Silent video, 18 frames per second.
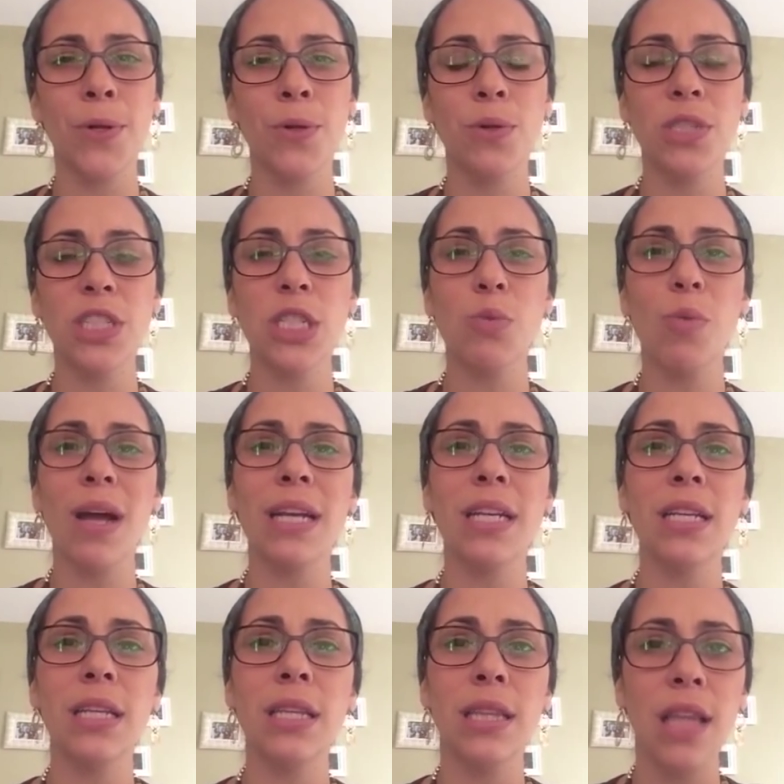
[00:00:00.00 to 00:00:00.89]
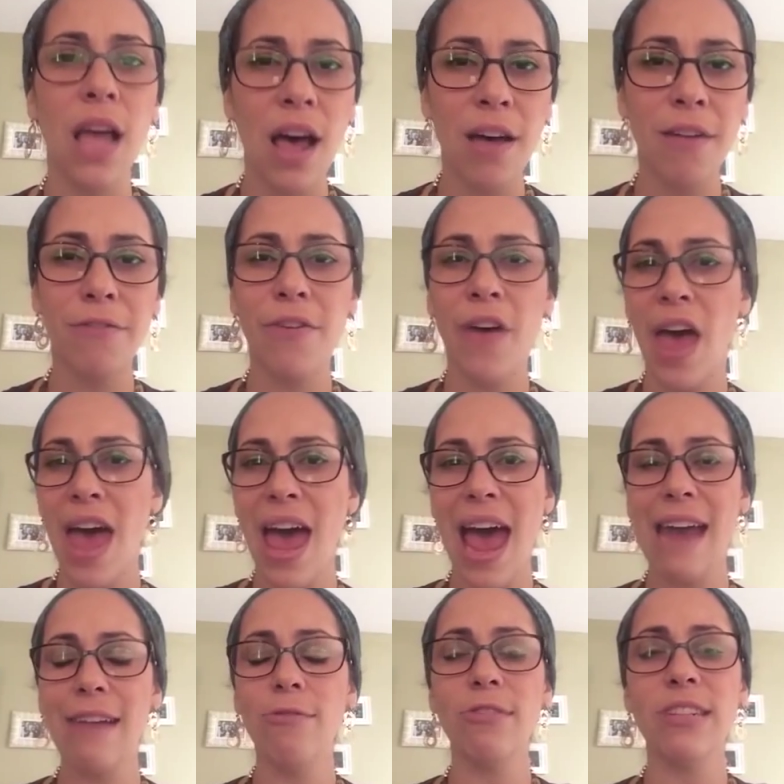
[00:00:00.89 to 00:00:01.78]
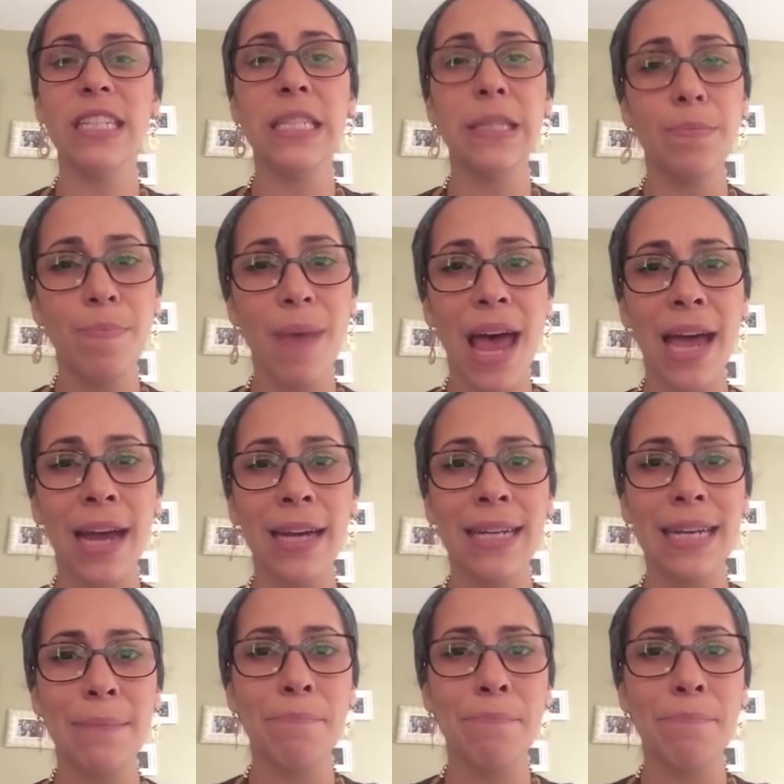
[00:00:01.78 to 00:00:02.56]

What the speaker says: who just want to love and respect